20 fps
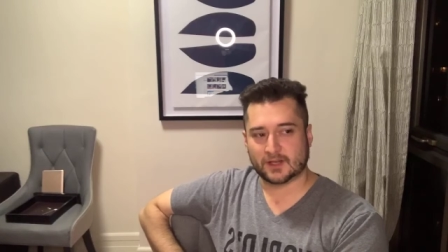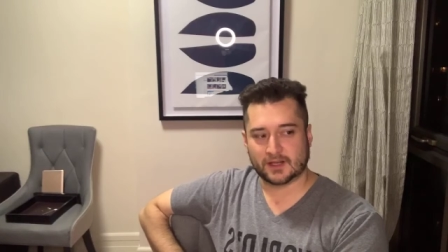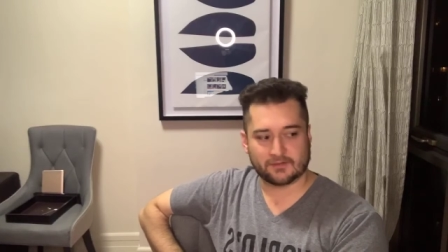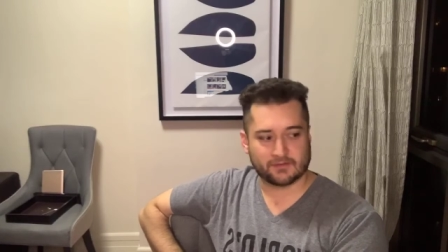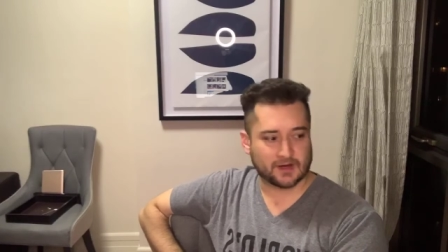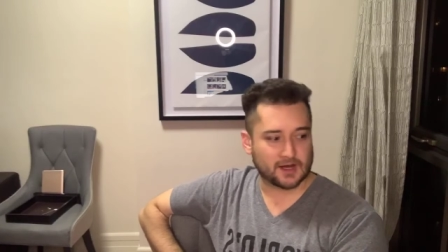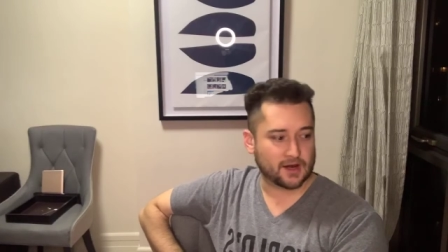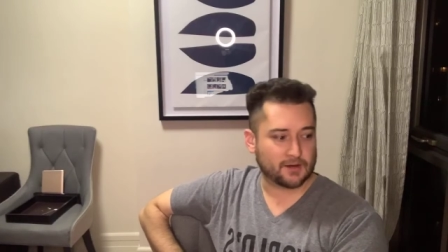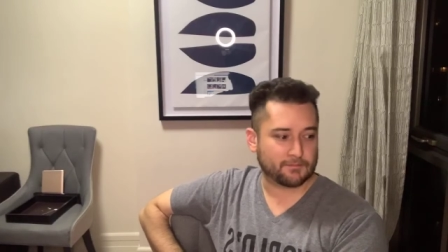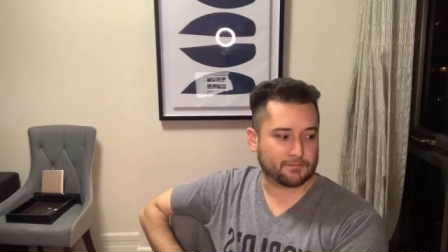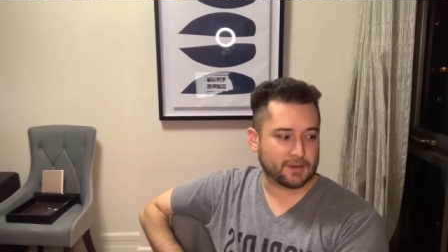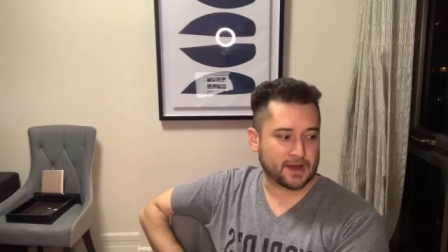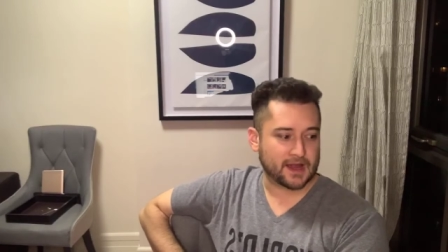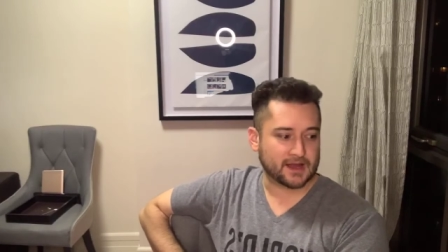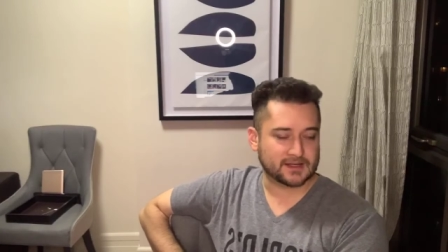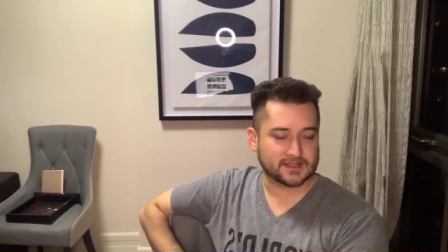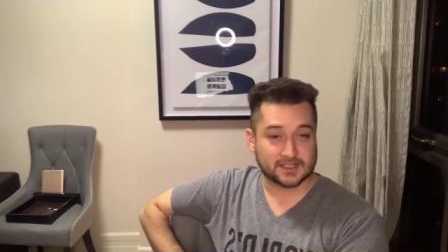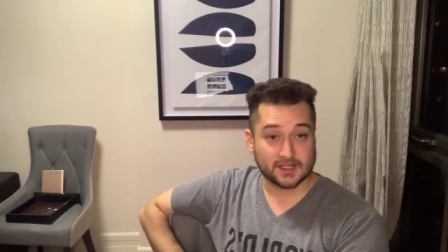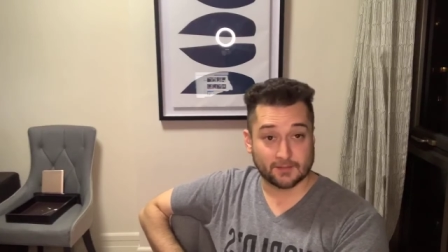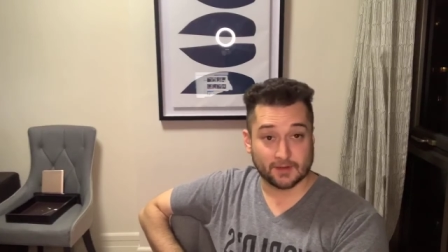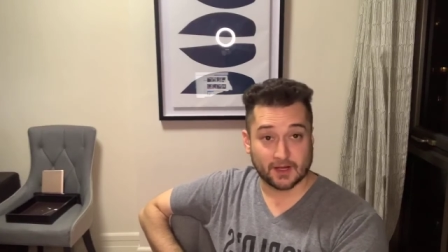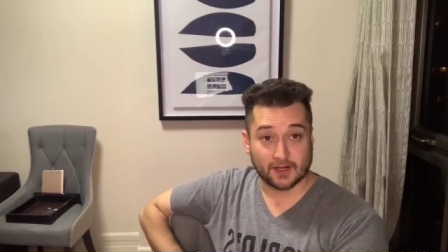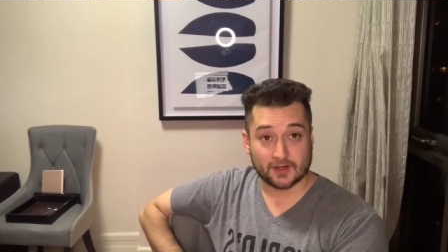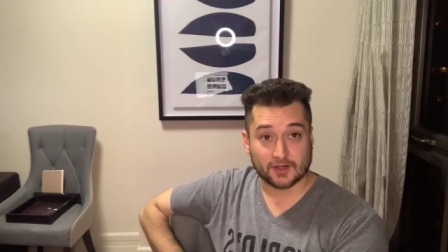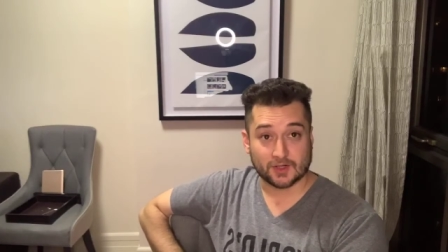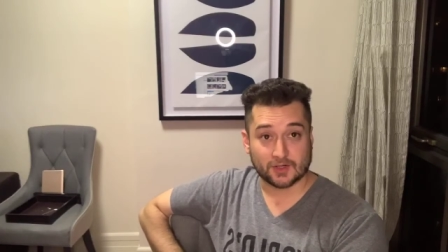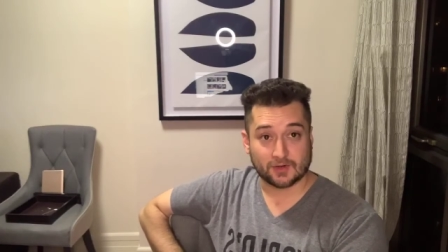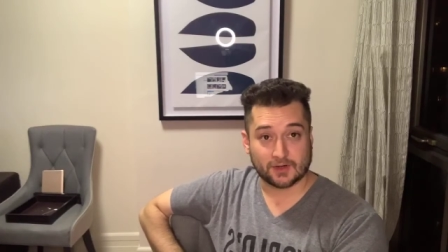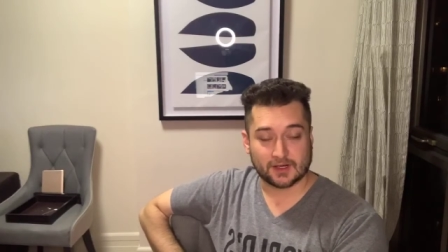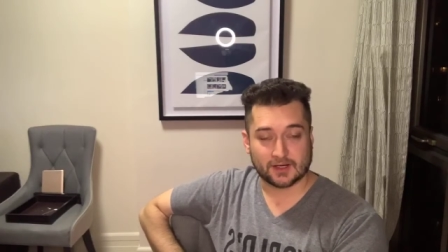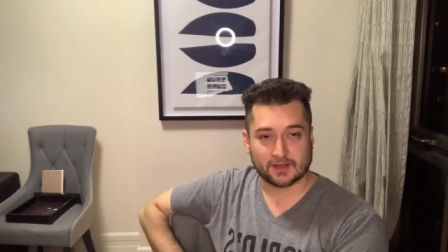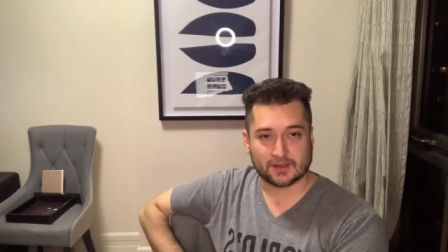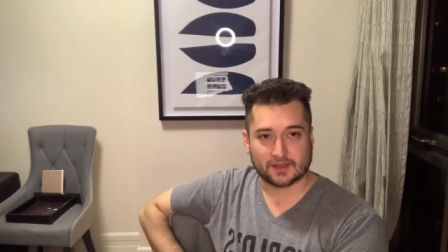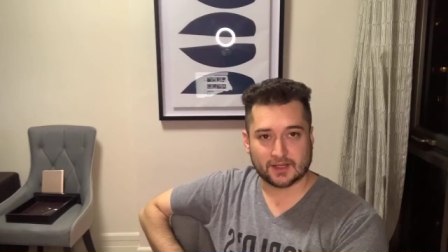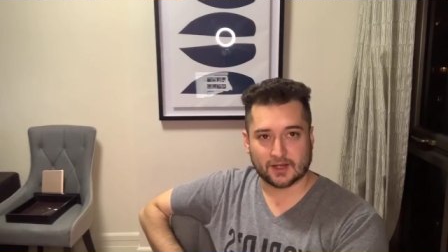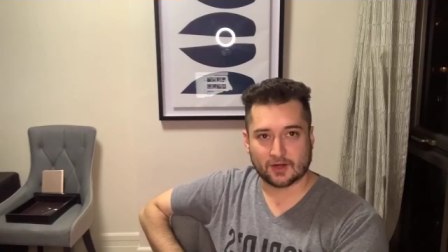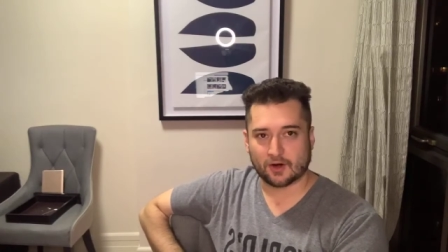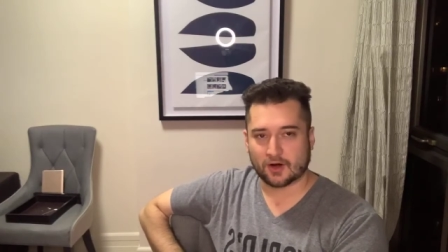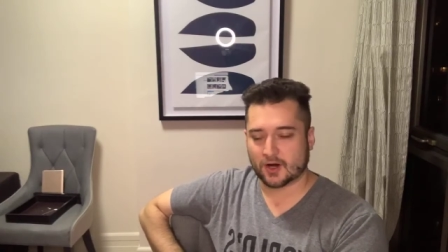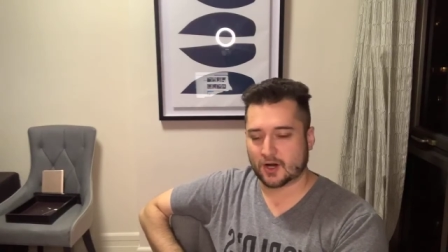Even in a pandemic, you need to
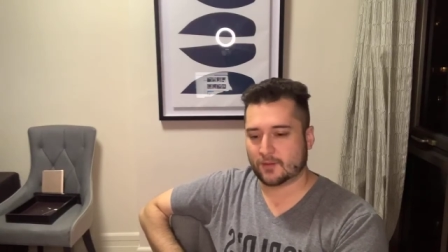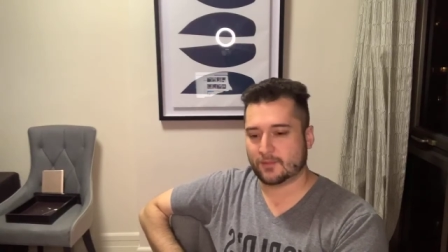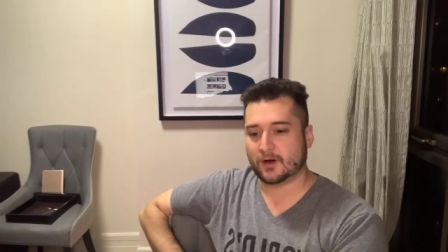think hard